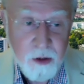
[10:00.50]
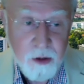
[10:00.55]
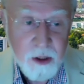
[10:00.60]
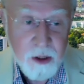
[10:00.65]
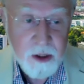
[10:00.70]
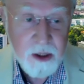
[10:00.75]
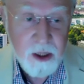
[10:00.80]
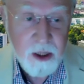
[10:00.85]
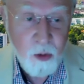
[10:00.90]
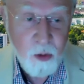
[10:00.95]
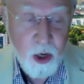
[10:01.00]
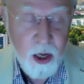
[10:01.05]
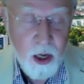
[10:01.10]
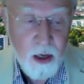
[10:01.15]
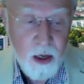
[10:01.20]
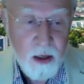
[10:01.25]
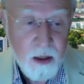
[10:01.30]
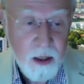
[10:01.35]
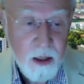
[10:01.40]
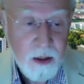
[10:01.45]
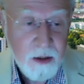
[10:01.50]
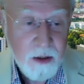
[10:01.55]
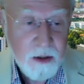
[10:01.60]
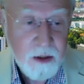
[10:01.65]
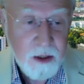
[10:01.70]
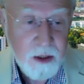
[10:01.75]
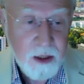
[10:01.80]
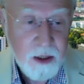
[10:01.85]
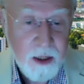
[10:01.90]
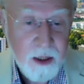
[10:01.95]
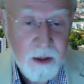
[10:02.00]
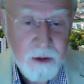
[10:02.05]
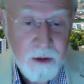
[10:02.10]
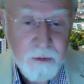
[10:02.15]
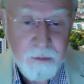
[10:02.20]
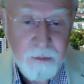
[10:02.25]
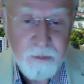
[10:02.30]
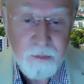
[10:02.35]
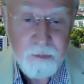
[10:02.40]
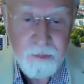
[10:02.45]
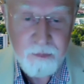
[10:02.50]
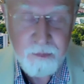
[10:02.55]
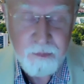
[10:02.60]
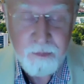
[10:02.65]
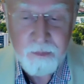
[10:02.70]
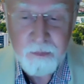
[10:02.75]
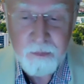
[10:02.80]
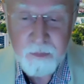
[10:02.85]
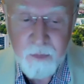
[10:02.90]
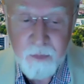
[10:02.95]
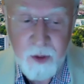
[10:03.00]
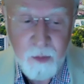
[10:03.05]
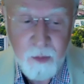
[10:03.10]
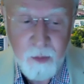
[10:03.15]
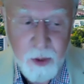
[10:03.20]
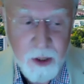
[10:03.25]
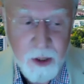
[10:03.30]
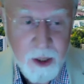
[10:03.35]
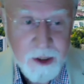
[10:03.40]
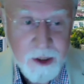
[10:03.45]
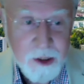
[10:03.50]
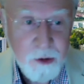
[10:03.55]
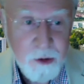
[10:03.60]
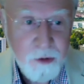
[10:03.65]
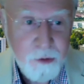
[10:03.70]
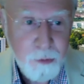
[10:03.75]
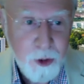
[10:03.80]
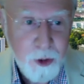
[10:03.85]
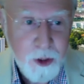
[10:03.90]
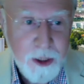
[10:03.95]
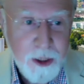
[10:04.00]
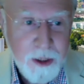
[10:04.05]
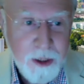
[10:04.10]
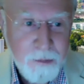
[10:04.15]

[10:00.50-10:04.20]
stay well, and be nice to everybody.